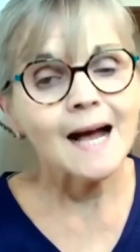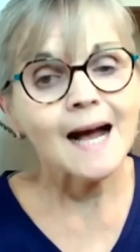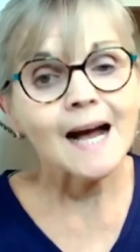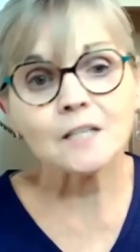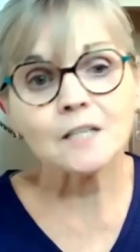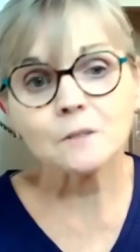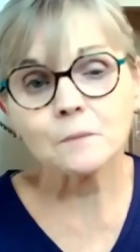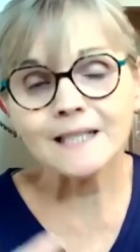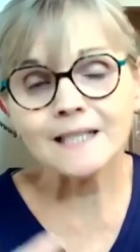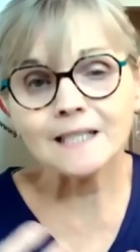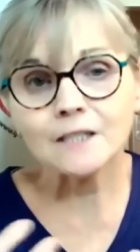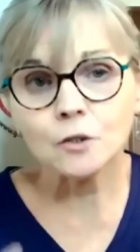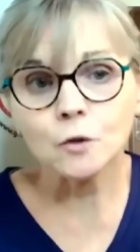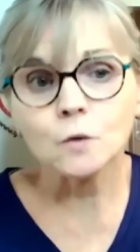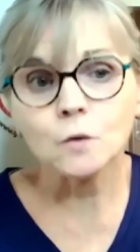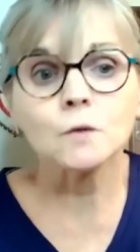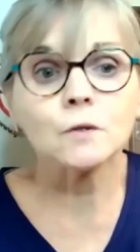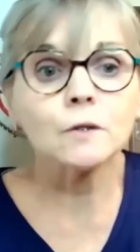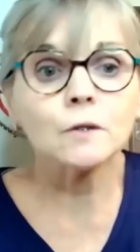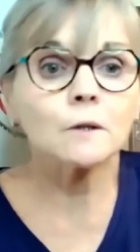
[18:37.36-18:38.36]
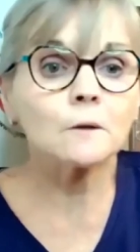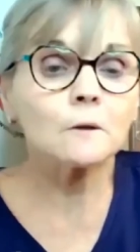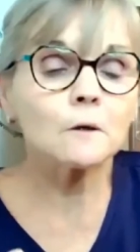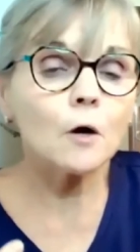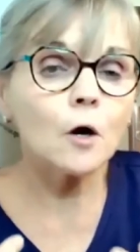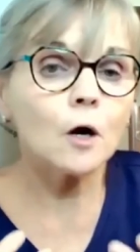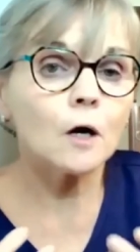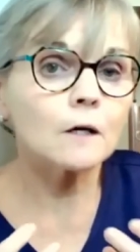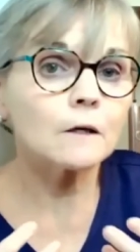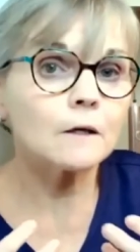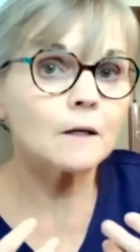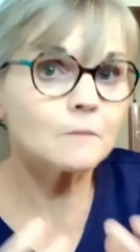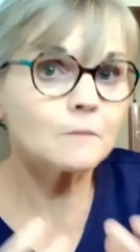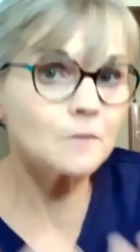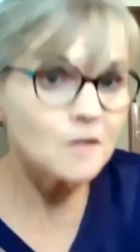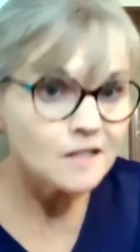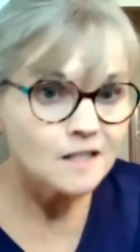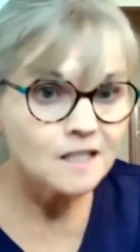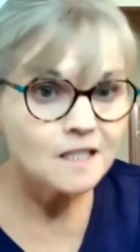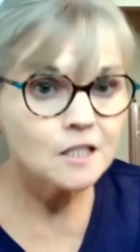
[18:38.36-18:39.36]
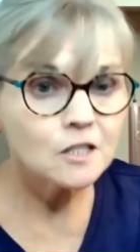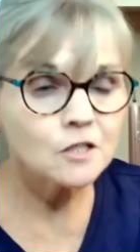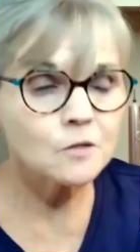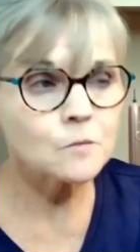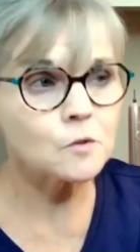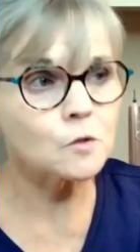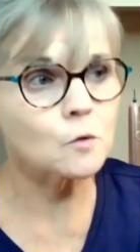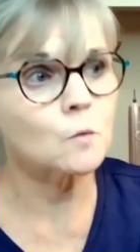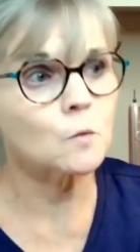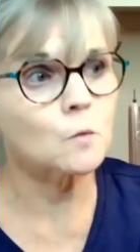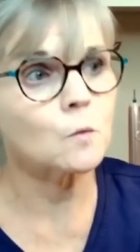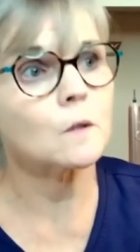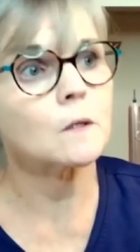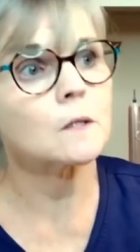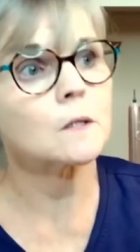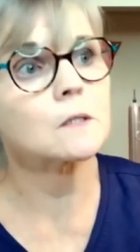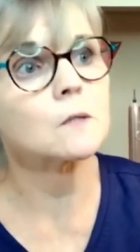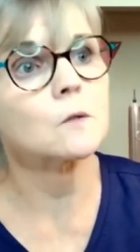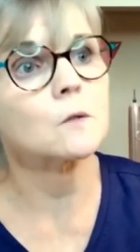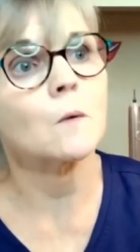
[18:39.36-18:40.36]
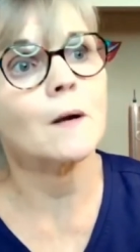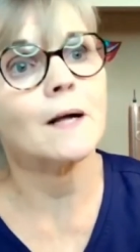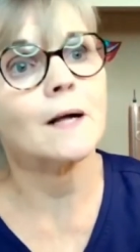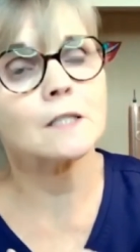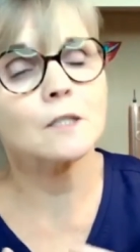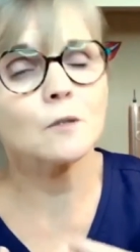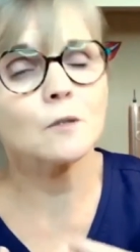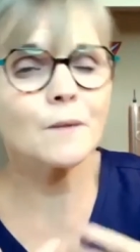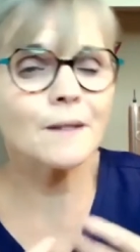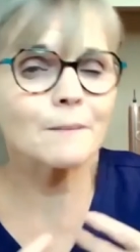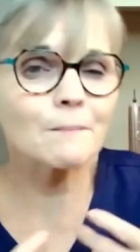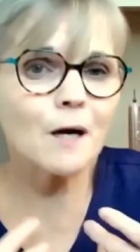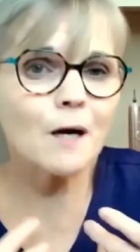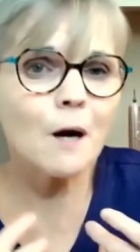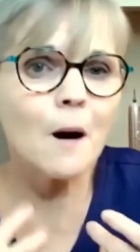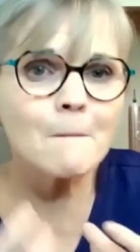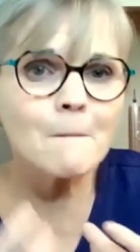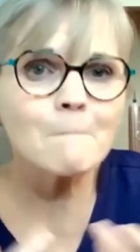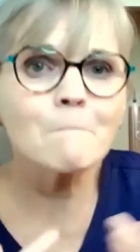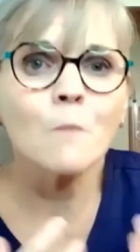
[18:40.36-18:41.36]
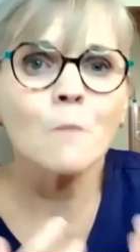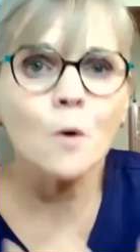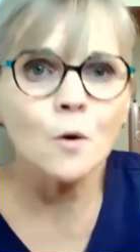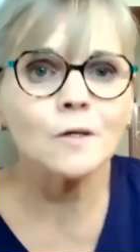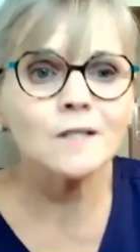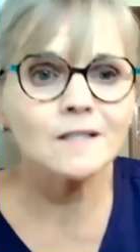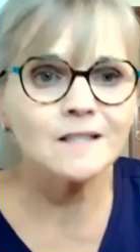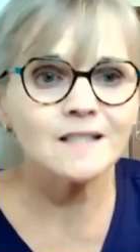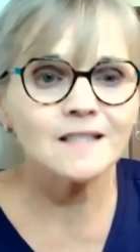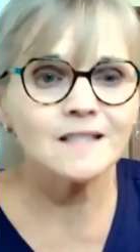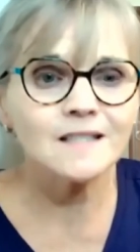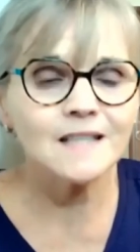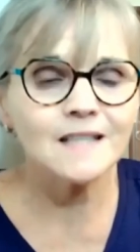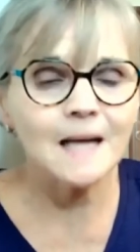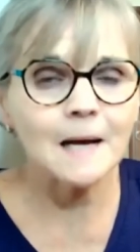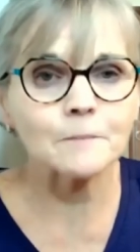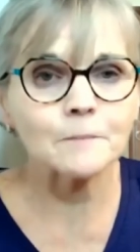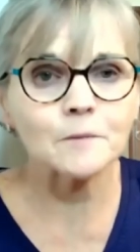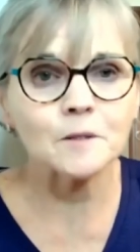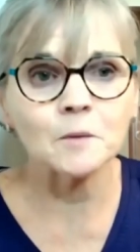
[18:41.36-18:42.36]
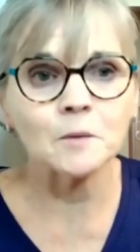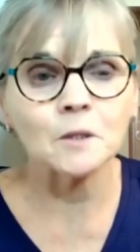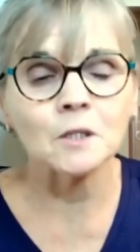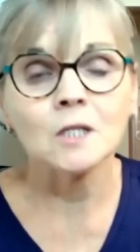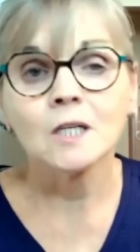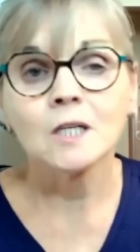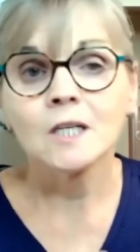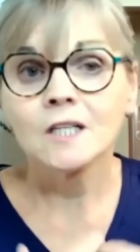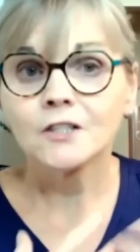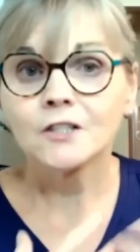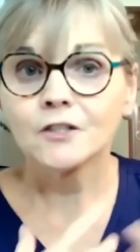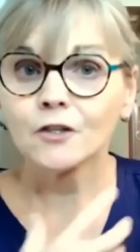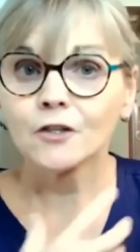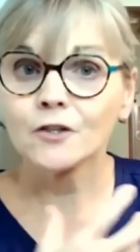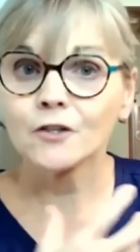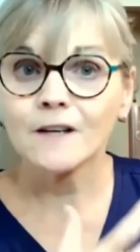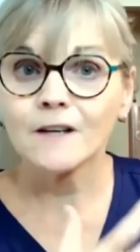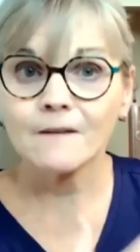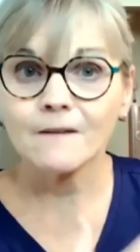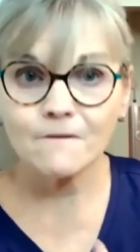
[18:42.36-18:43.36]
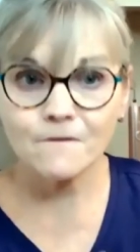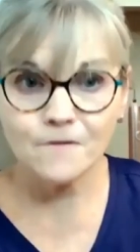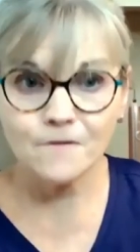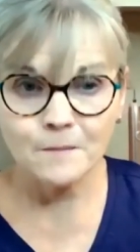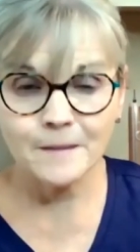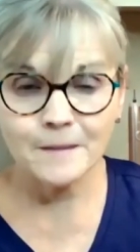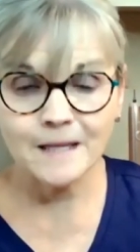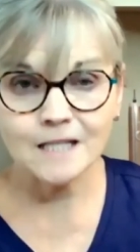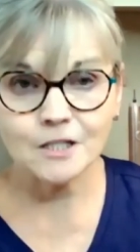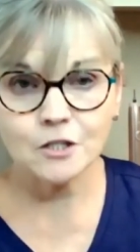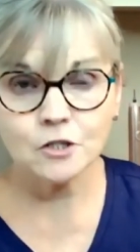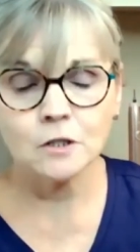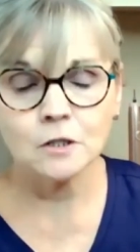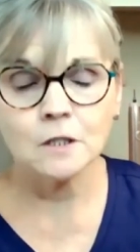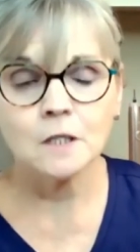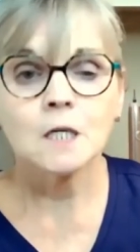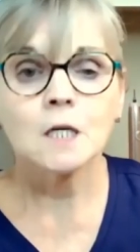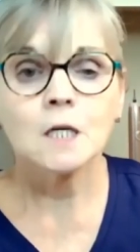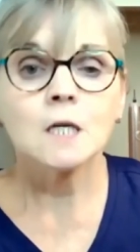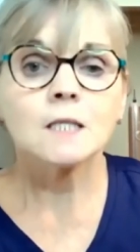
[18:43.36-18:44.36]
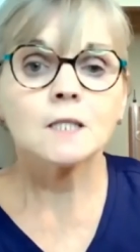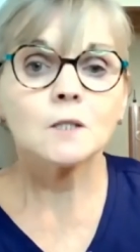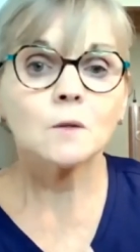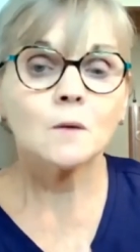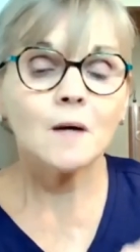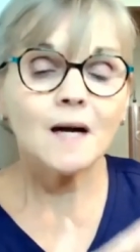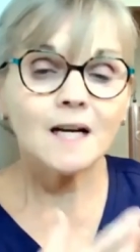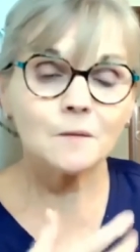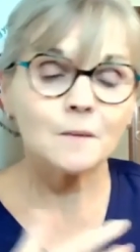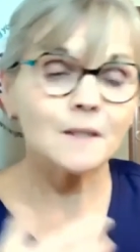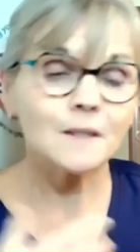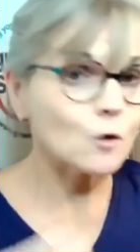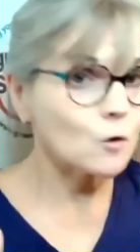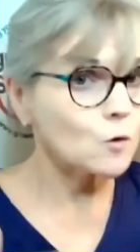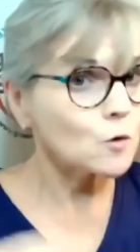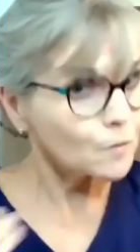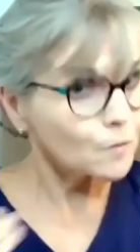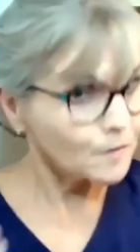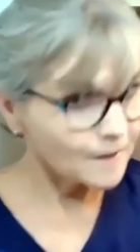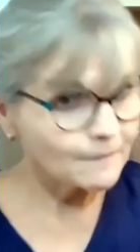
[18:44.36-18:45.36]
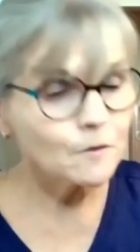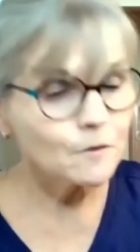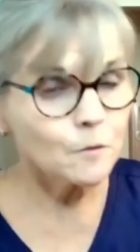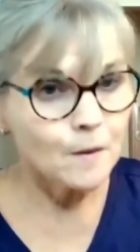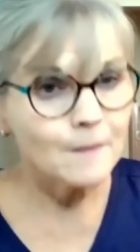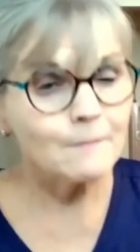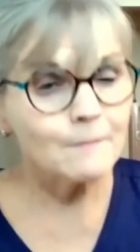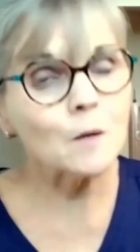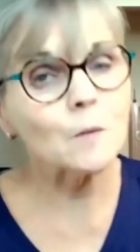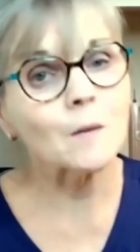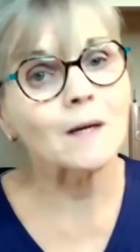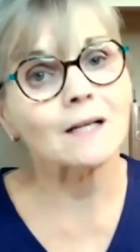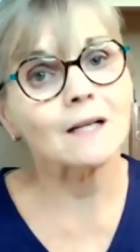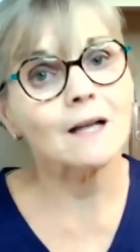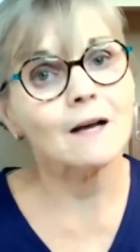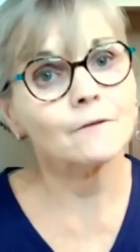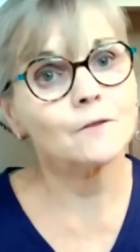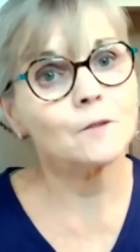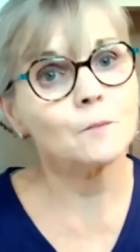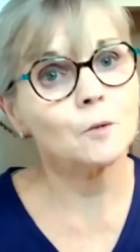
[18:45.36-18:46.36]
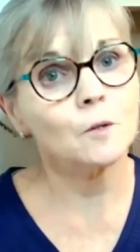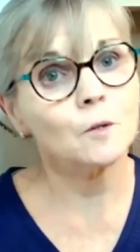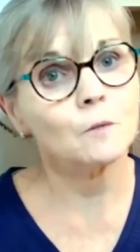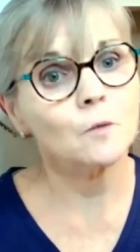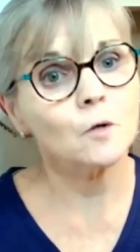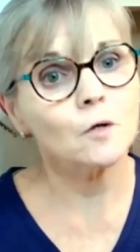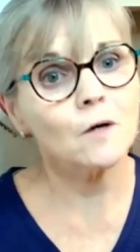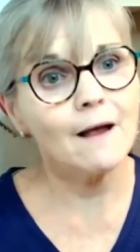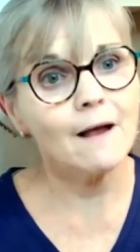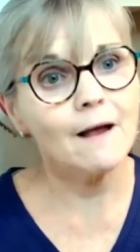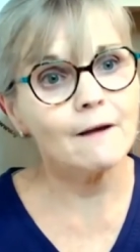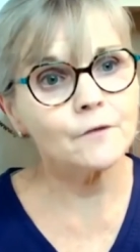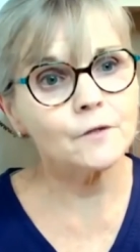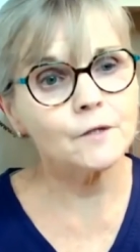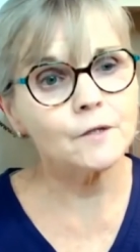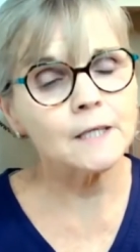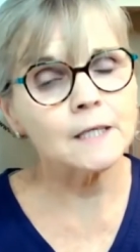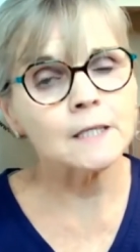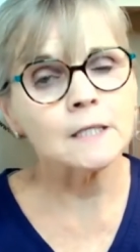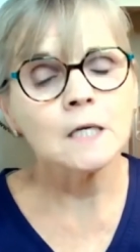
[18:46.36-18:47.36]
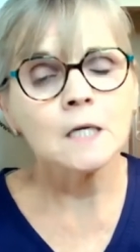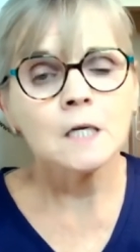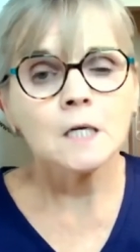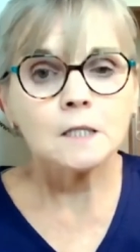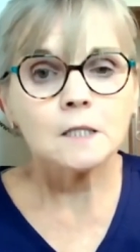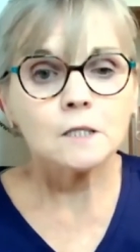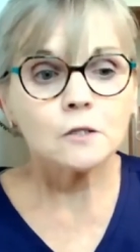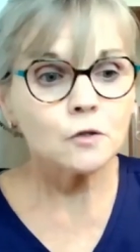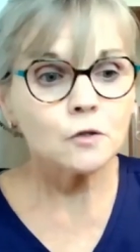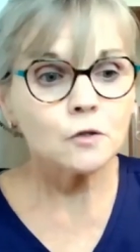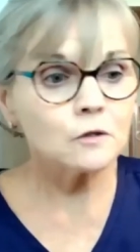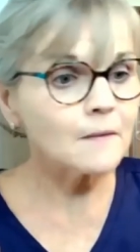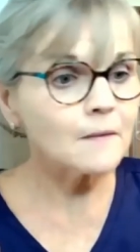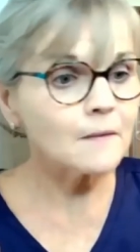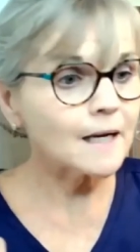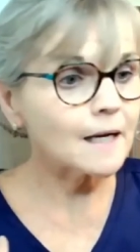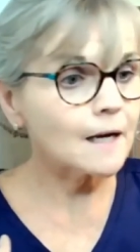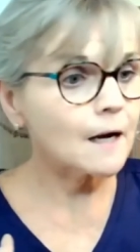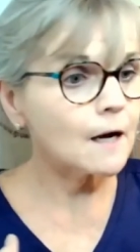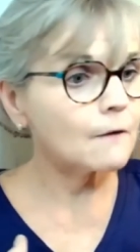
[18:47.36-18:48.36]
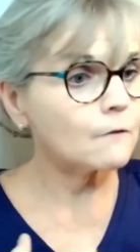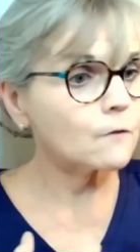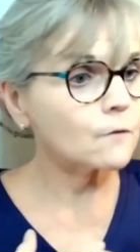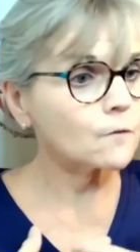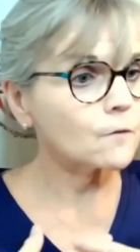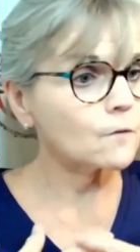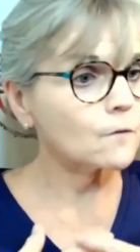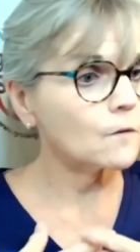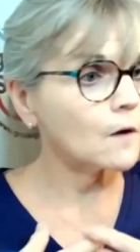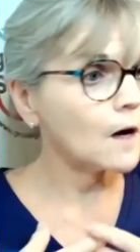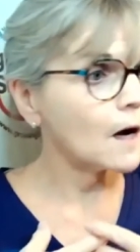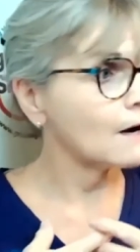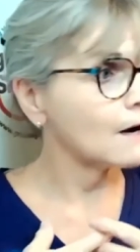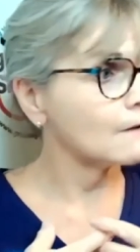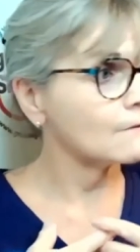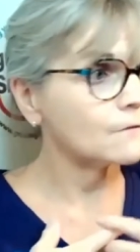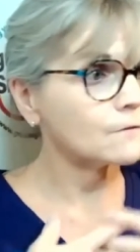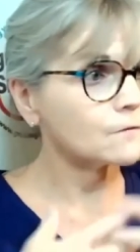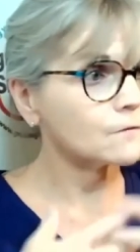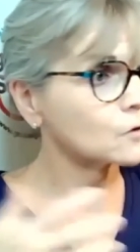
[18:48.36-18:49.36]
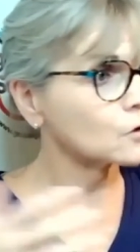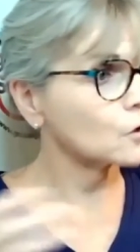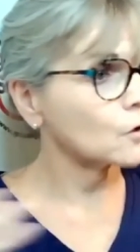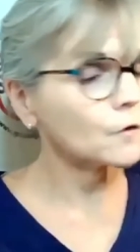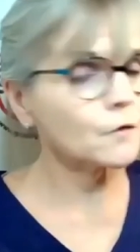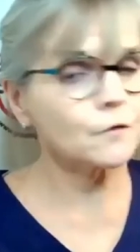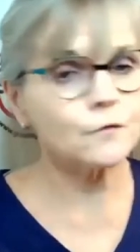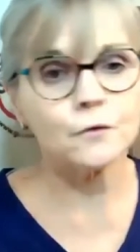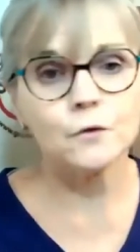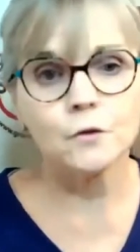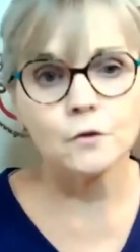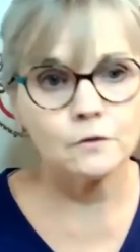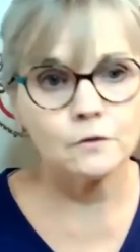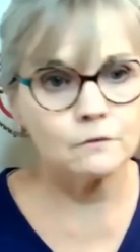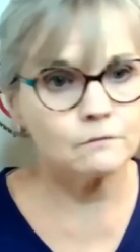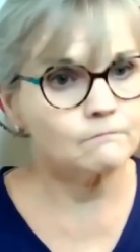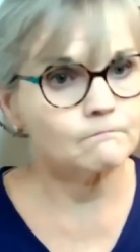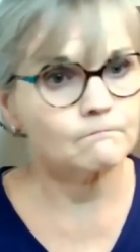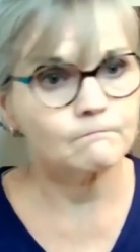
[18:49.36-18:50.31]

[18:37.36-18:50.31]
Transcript: As we get older, our immune systems don't work so well. So we become more susceptible to inflammation. So as we go, we, we may well have to put more effort in. So you may have have got through